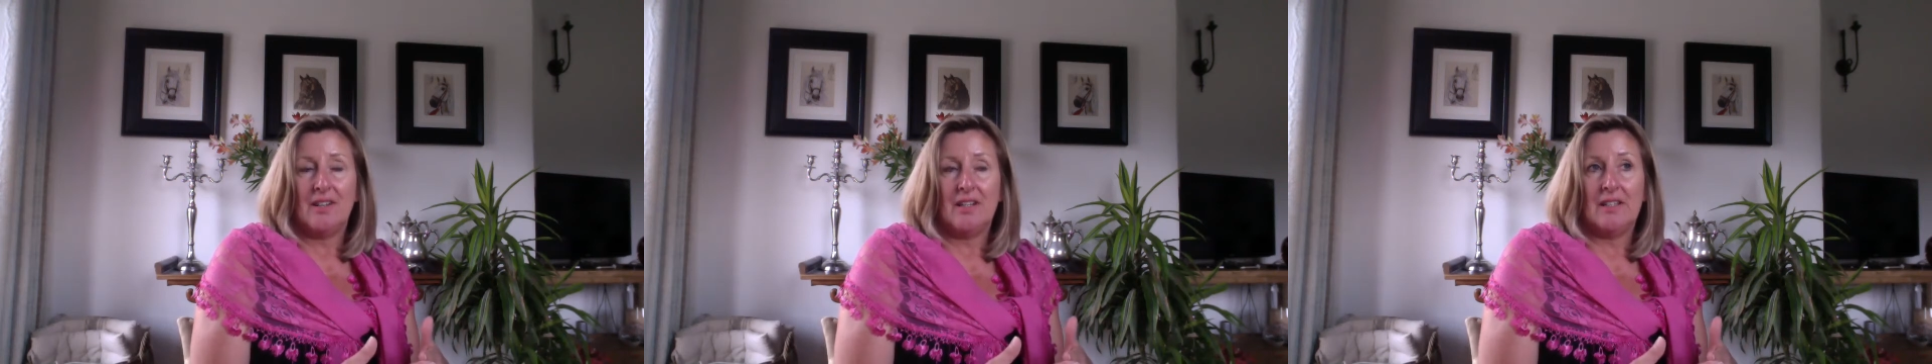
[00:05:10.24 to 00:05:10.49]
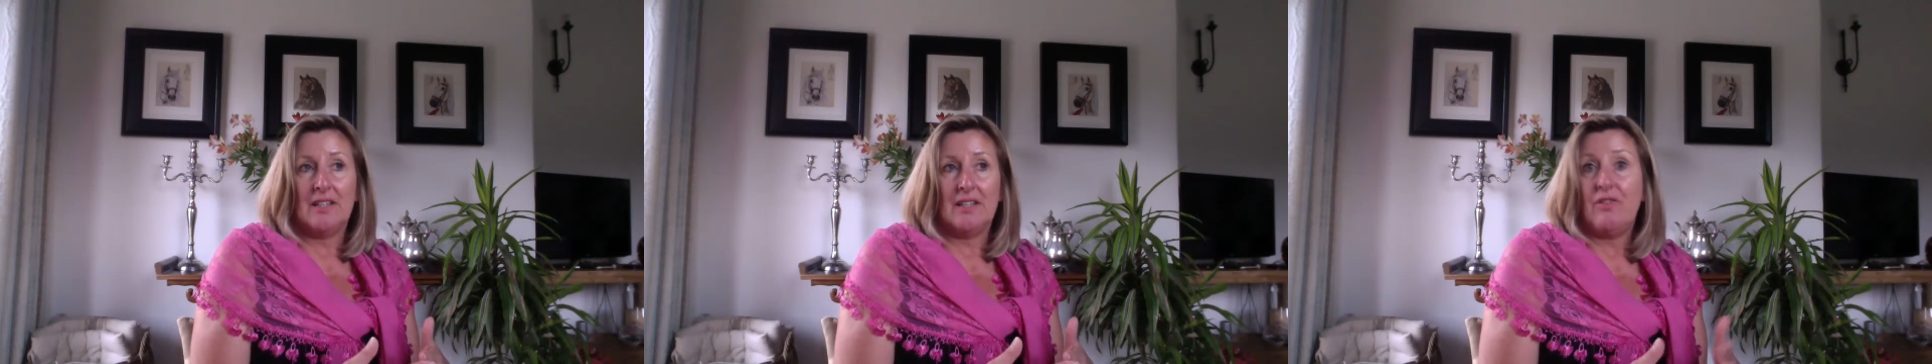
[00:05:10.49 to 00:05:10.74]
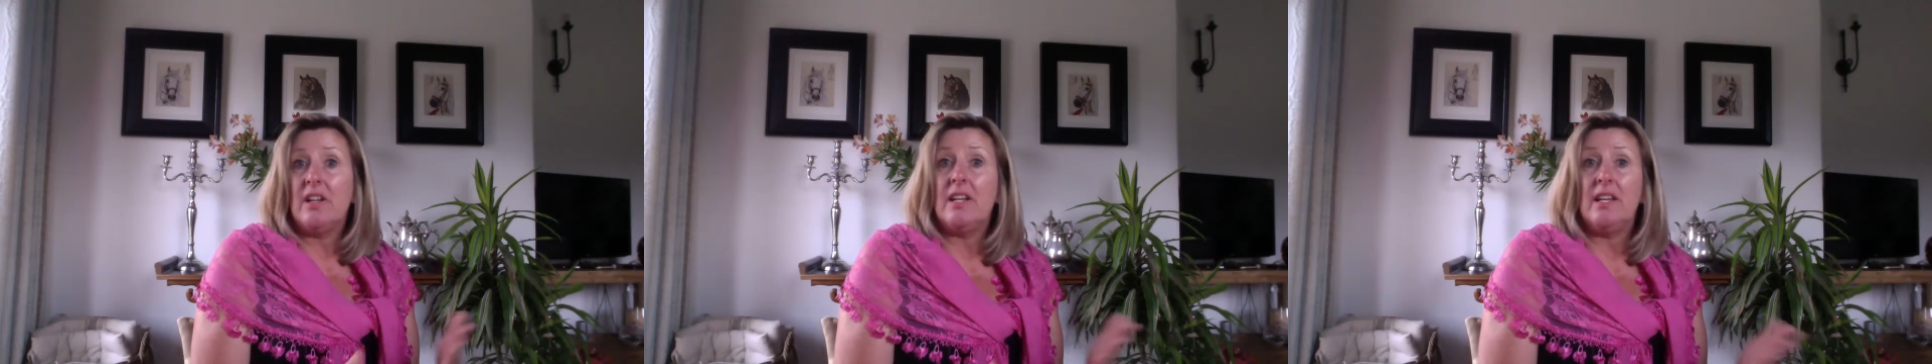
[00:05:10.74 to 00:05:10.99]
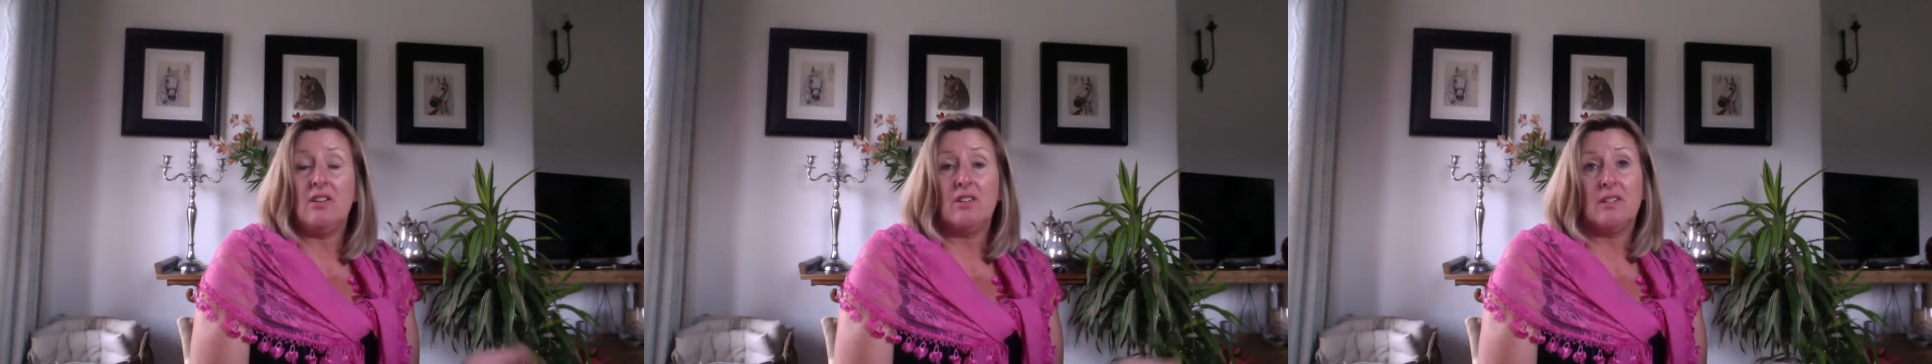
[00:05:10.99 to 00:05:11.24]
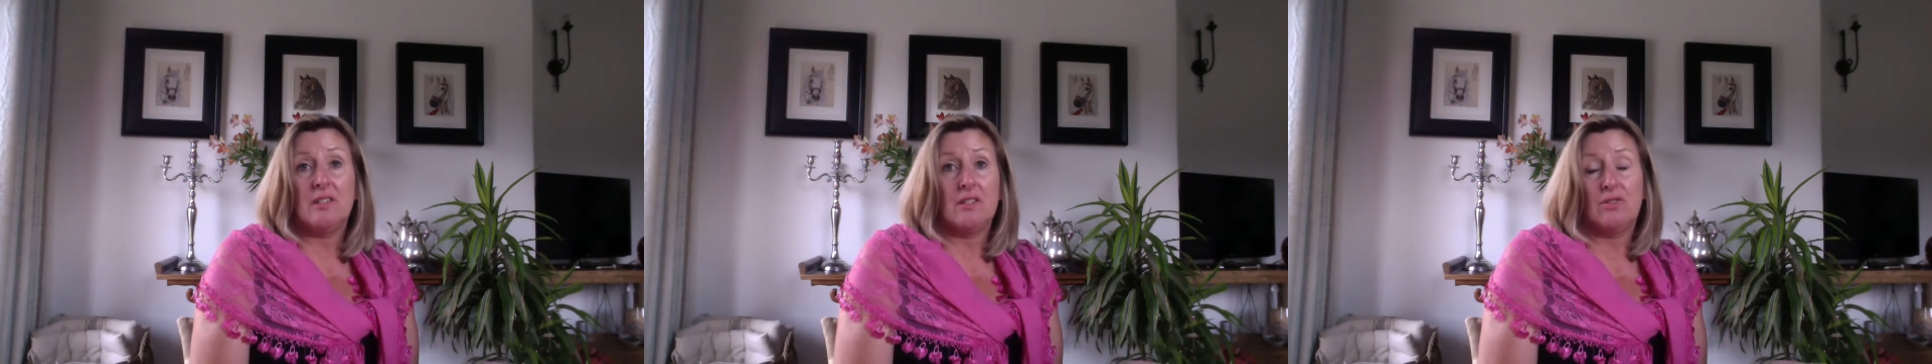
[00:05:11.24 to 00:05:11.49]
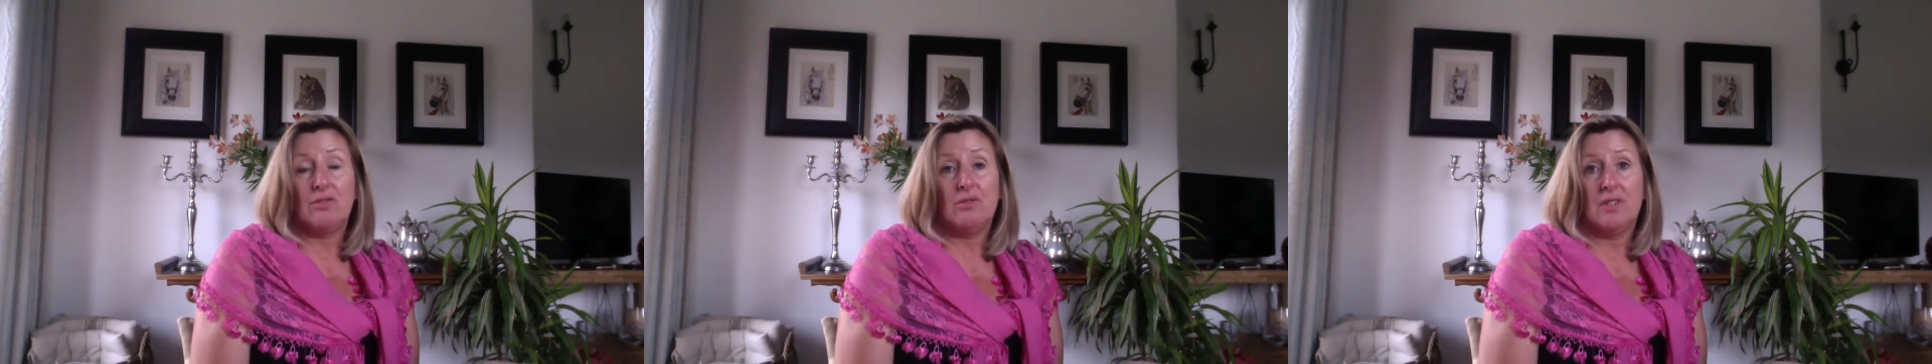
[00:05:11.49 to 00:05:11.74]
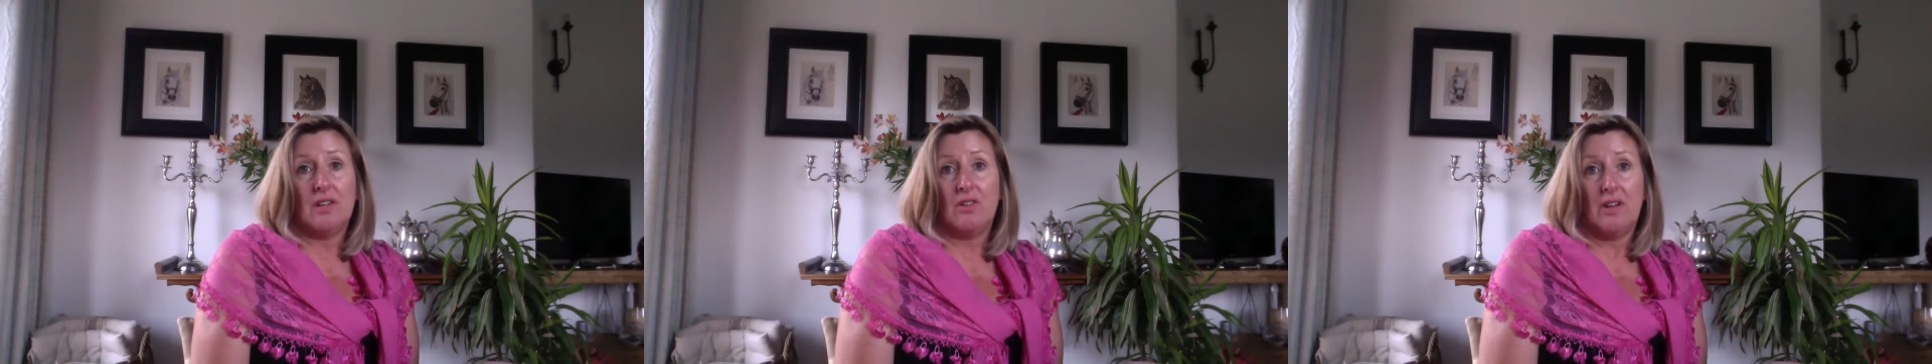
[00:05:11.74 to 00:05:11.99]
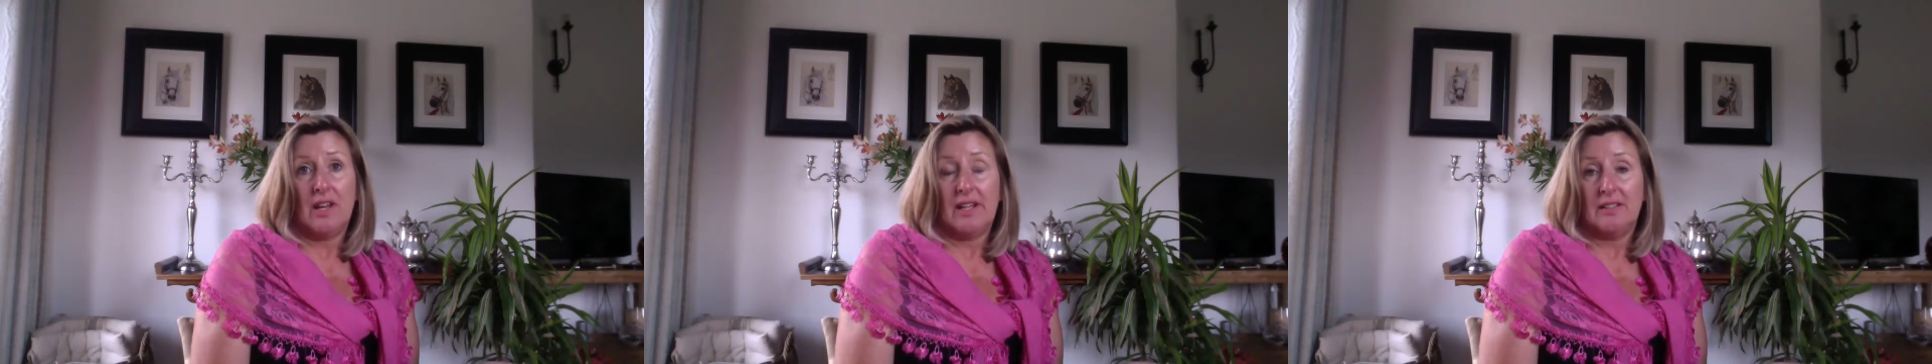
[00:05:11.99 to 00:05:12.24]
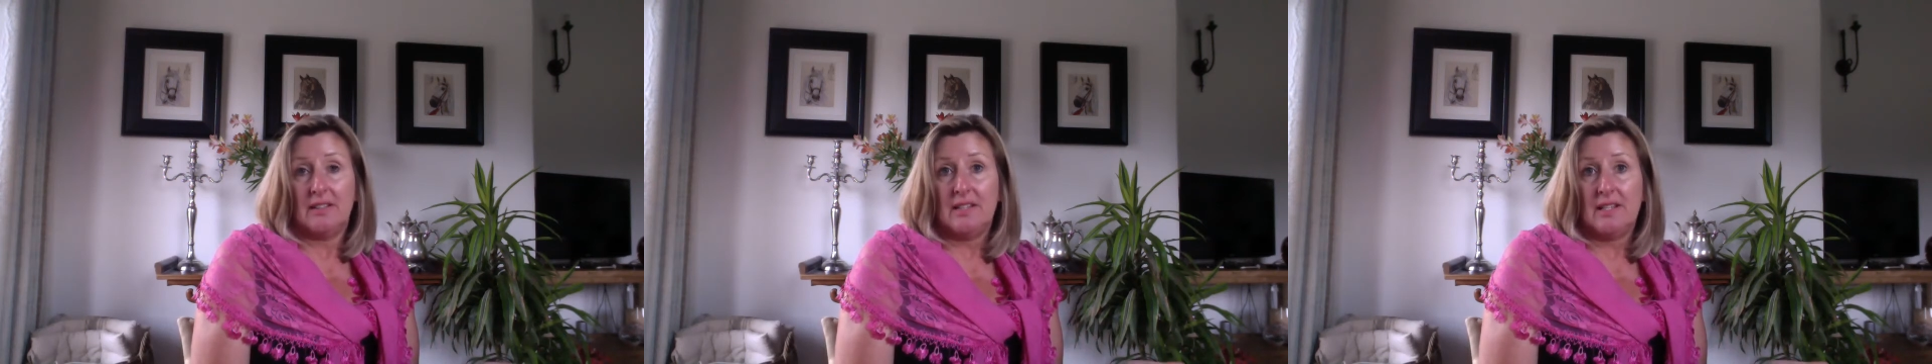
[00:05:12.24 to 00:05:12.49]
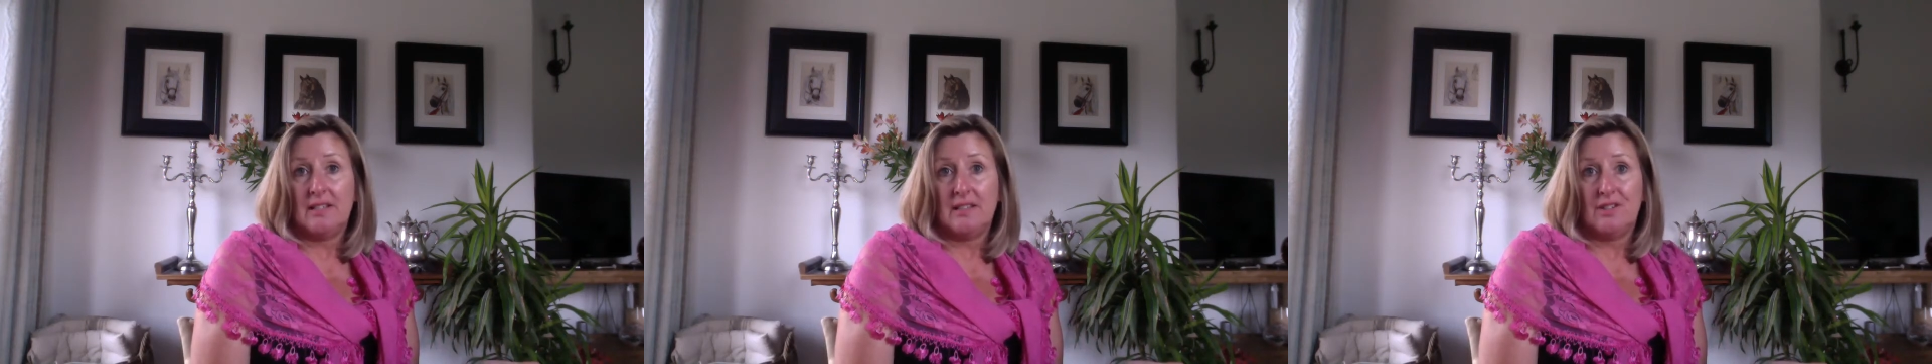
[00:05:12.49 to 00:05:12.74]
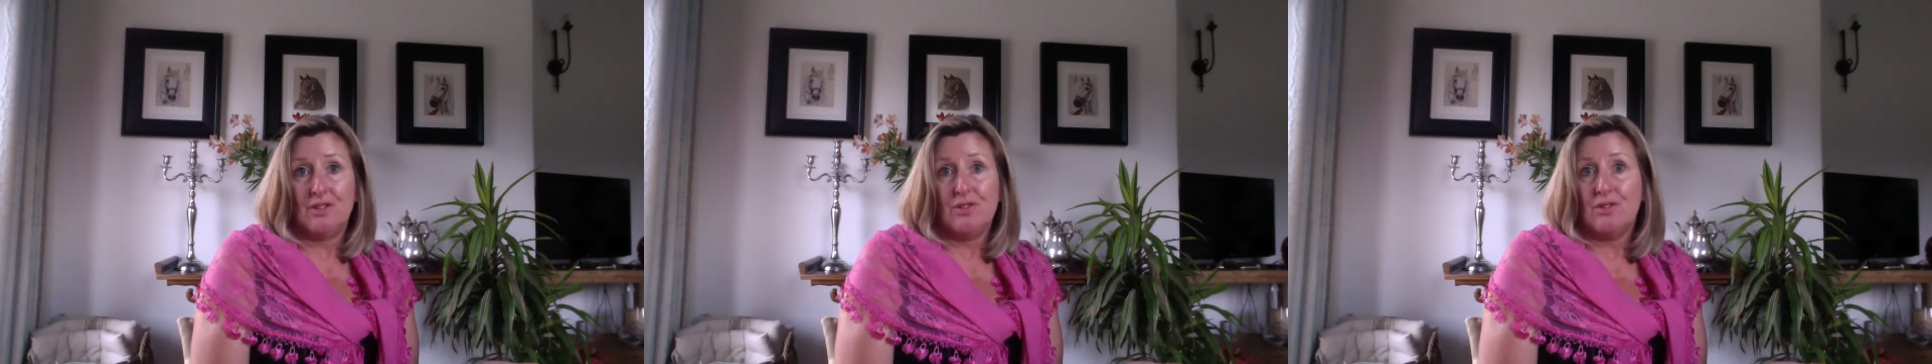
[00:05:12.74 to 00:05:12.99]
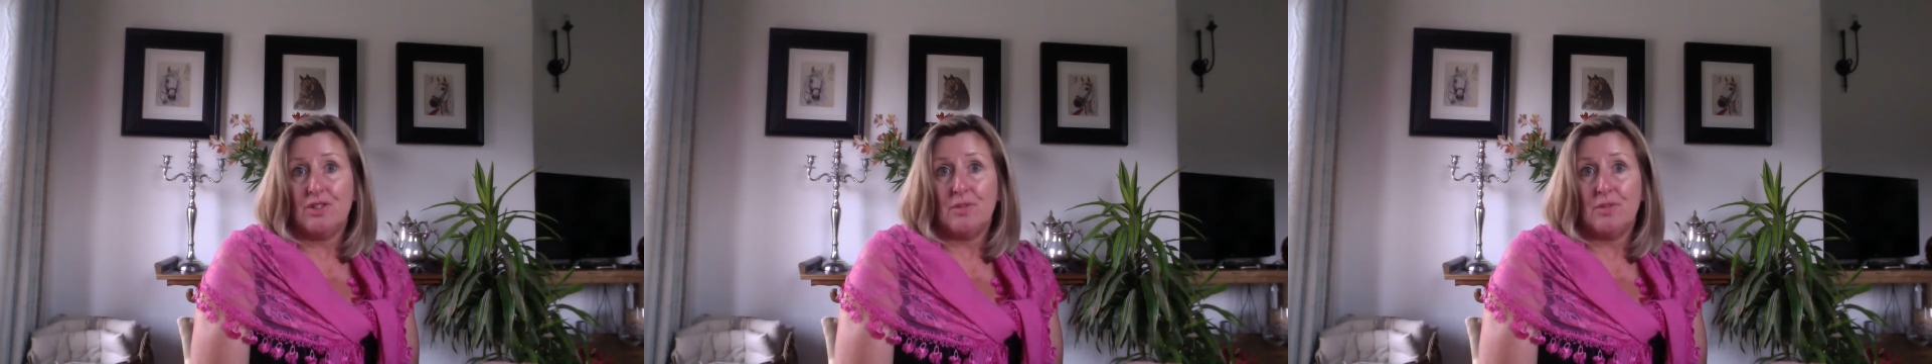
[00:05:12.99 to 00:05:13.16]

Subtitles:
definitely not tools that are like this easy to use,